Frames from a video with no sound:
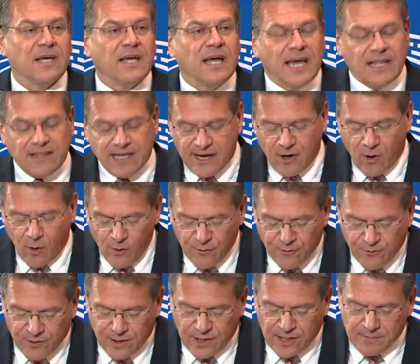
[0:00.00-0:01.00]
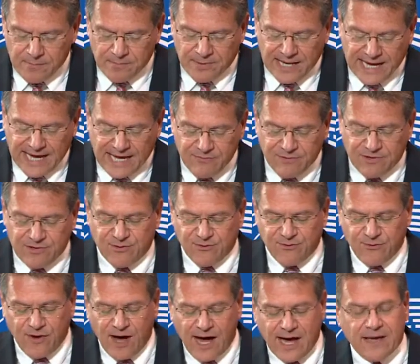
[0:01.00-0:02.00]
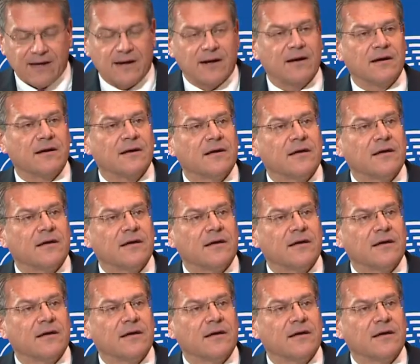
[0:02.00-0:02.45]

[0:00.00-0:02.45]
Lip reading: And they often play with fire,